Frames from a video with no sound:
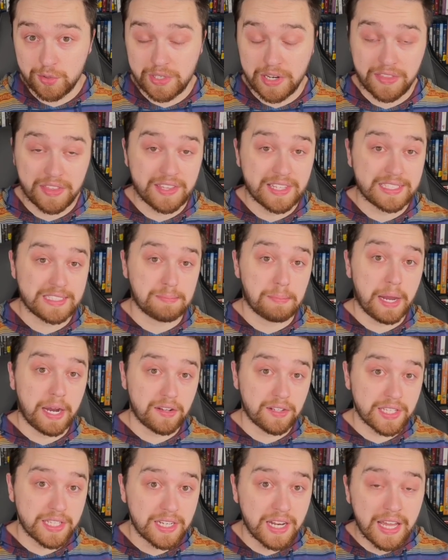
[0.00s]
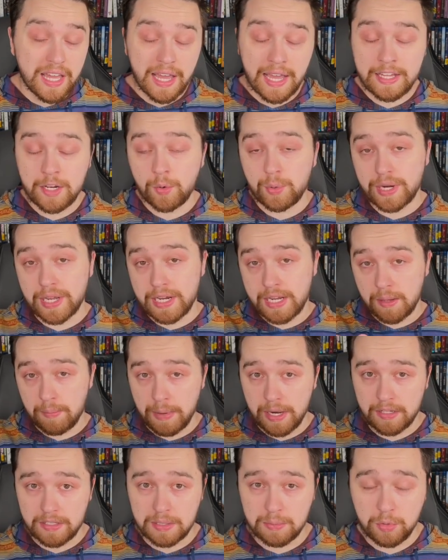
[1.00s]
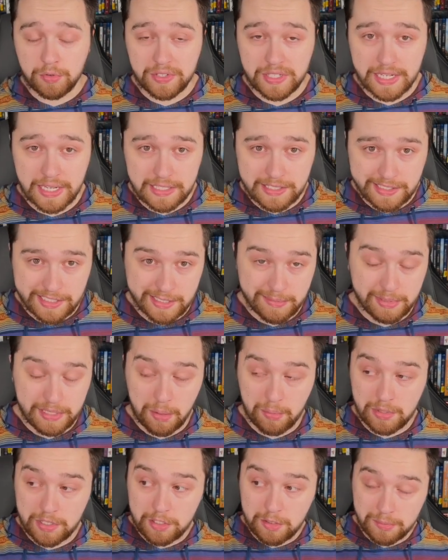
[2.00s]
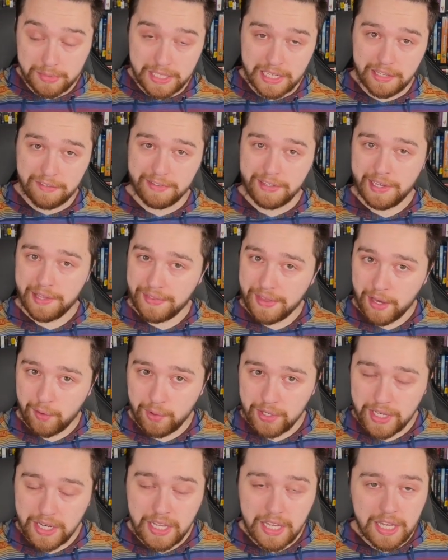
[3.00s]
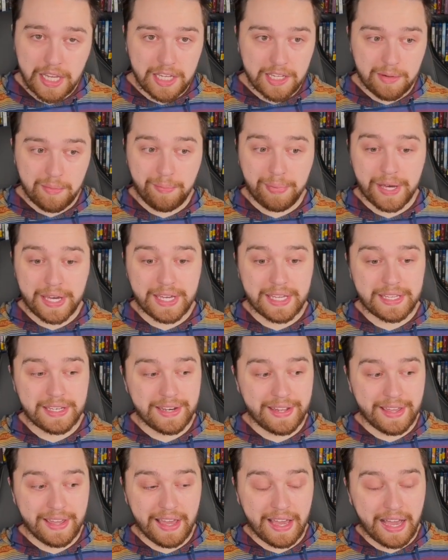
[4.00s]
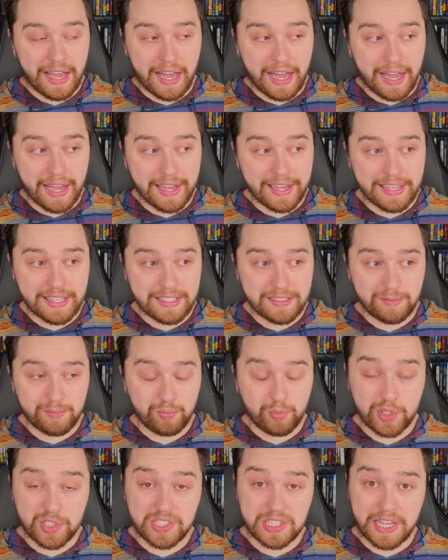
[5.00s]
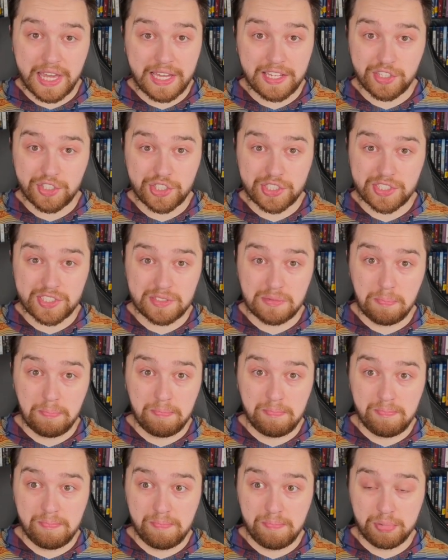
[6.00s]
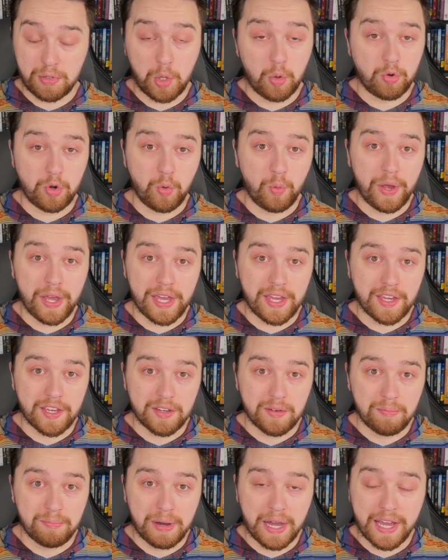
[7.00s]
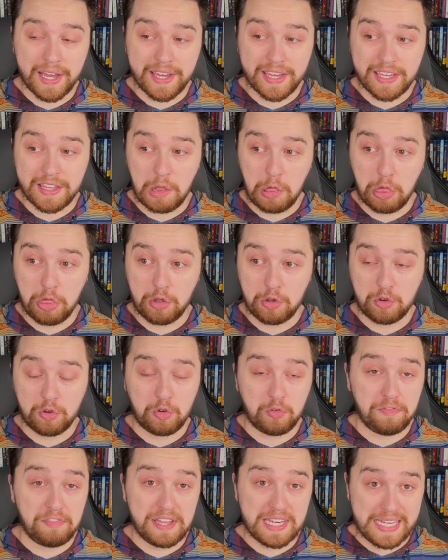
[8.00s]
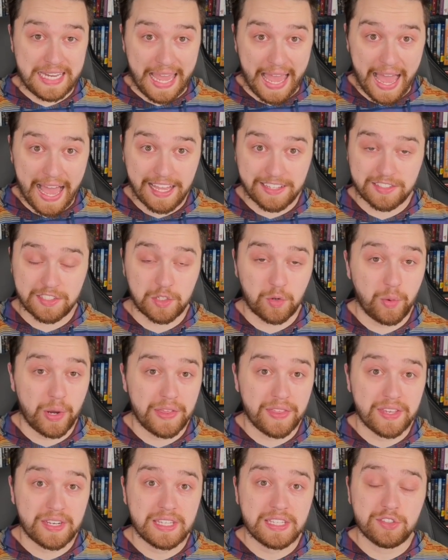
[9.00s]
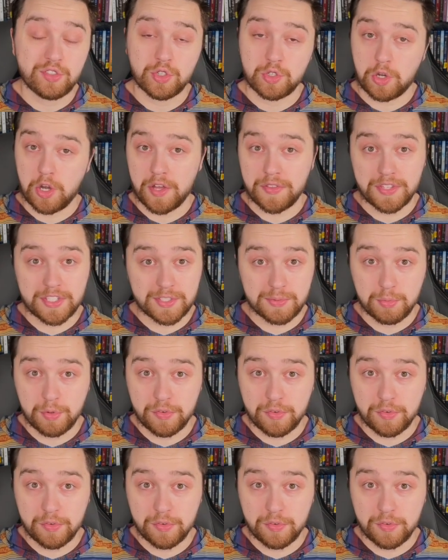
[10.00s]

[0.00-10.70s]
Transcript: and I think that's Marilyn. I know we're getting a Marilyn movie next year, but I'm a little bit iffy on that one. But I was again just blown away by the fantastic way that he took on this